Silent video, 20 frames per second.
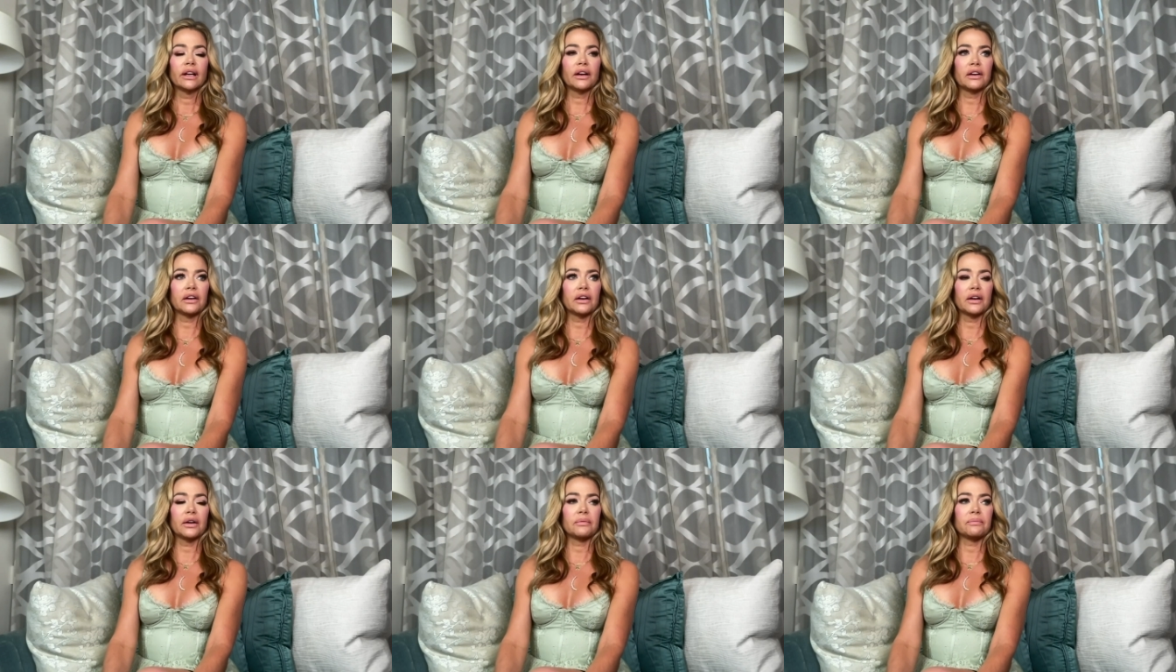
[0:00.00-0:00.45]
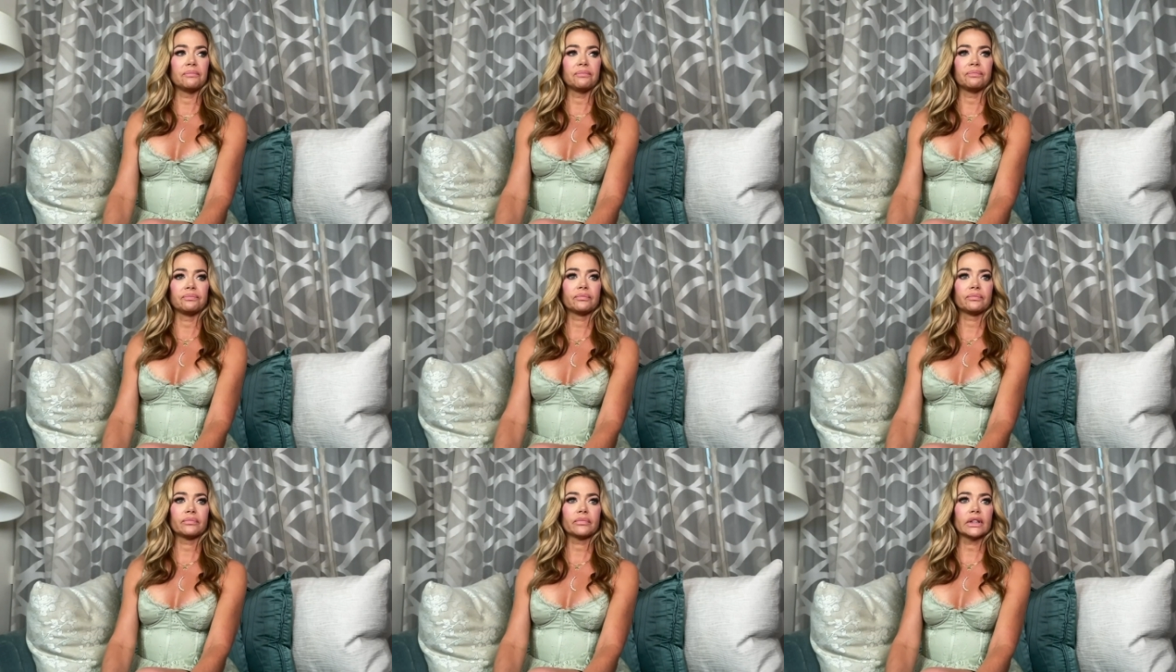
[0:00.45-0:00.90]

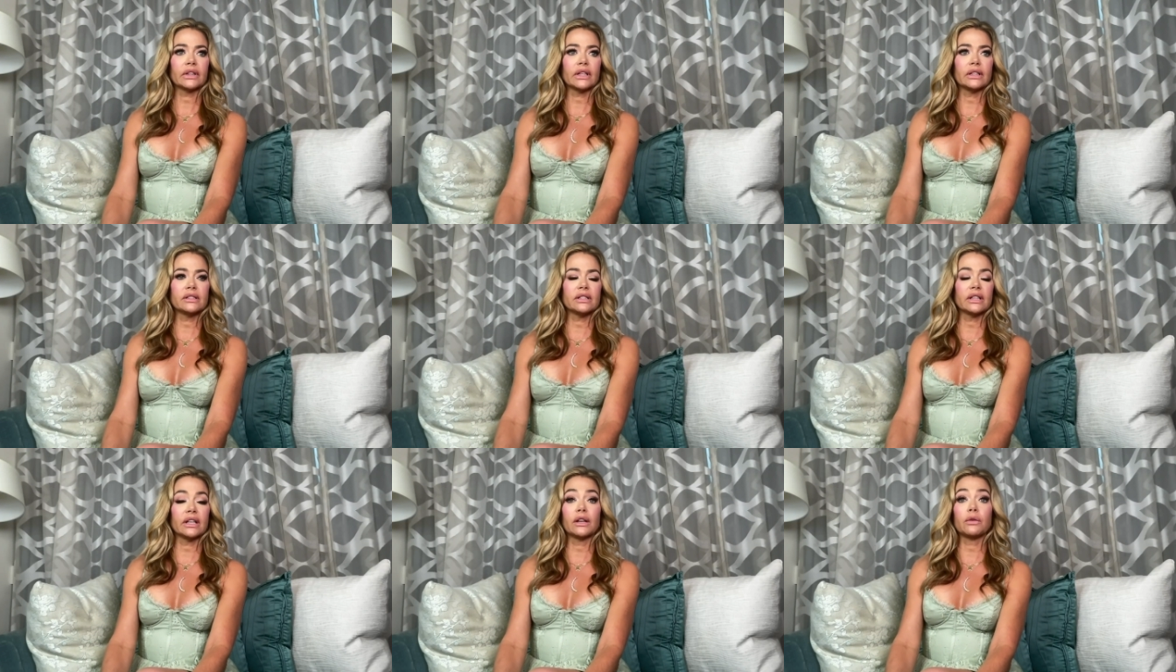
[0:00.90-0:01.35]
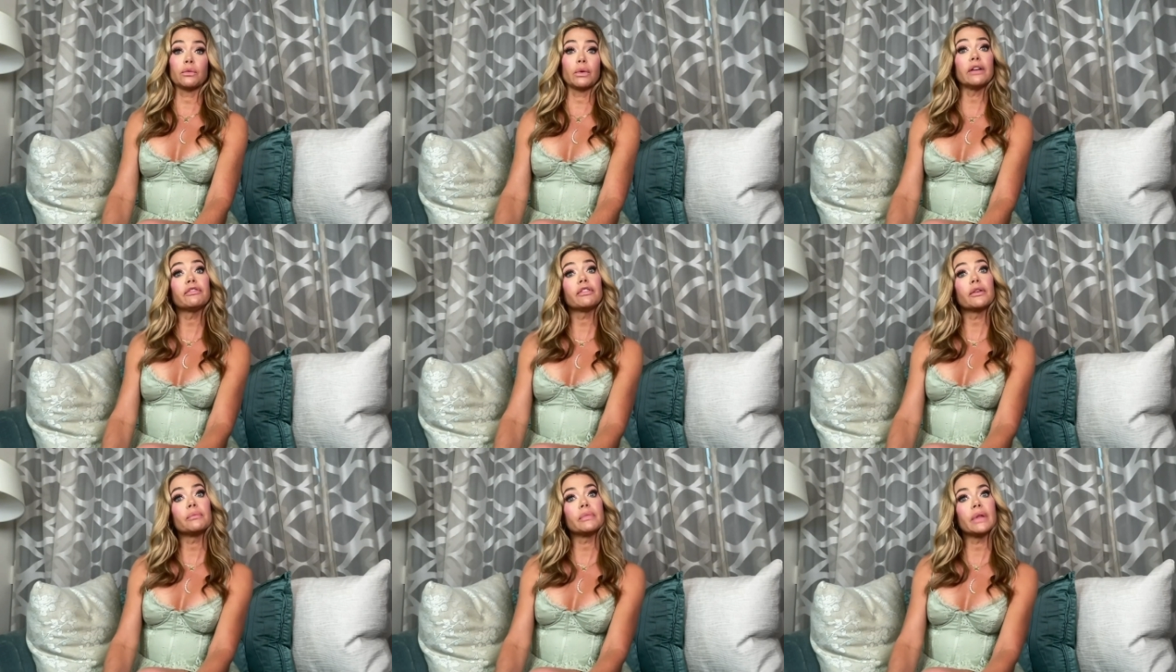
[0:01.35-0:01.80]
to get
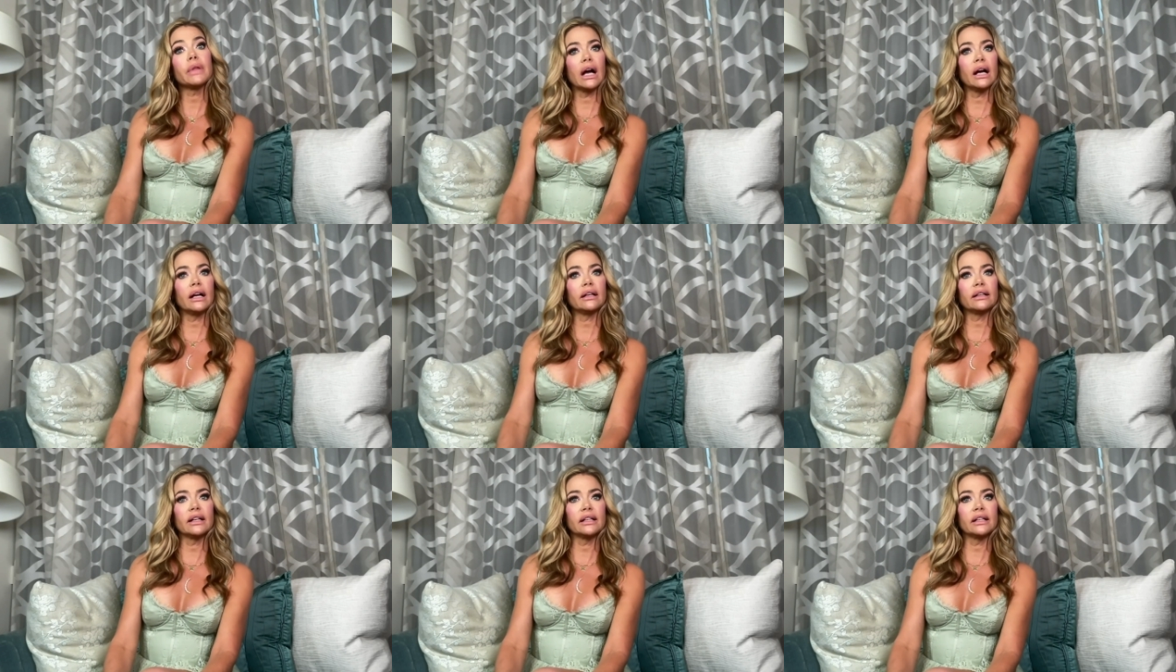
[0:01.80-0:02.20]
away from that.